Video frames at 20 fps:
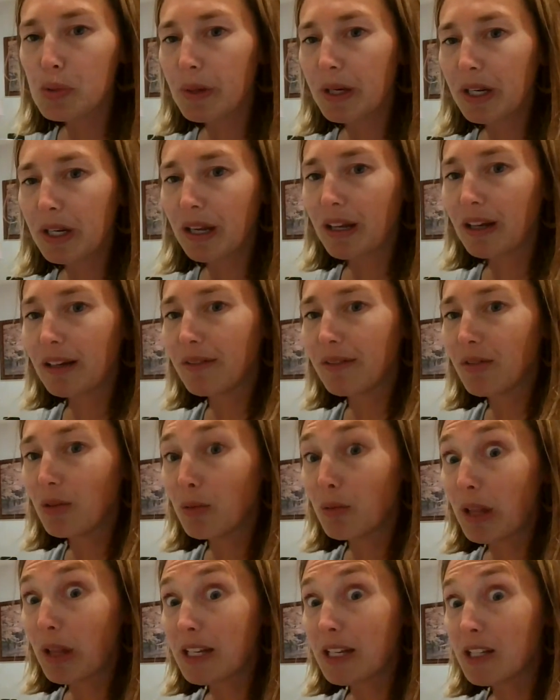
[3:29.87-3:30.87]
but again, if you
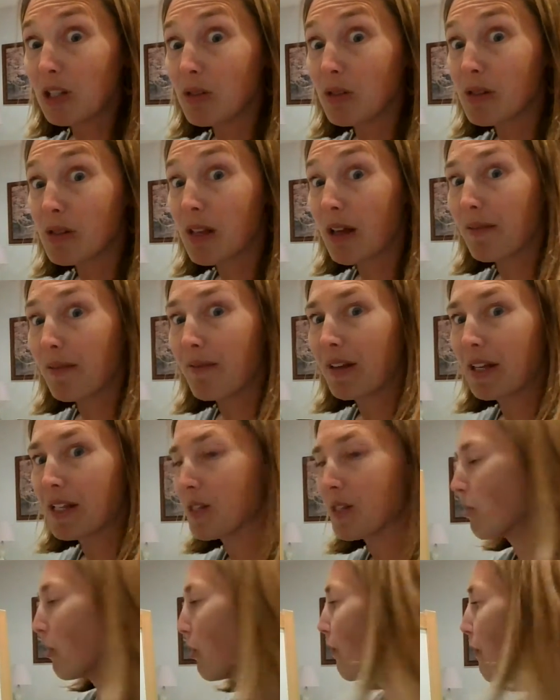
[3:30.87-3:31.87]
would like to use that
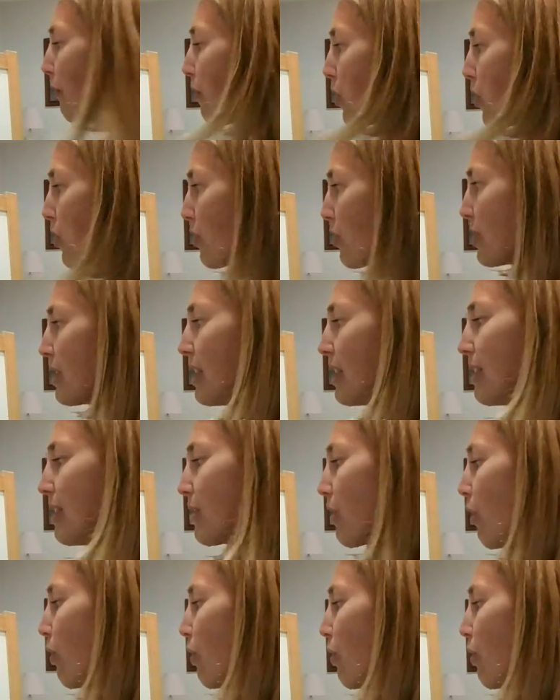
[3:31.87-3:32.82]
fancy word vertices, go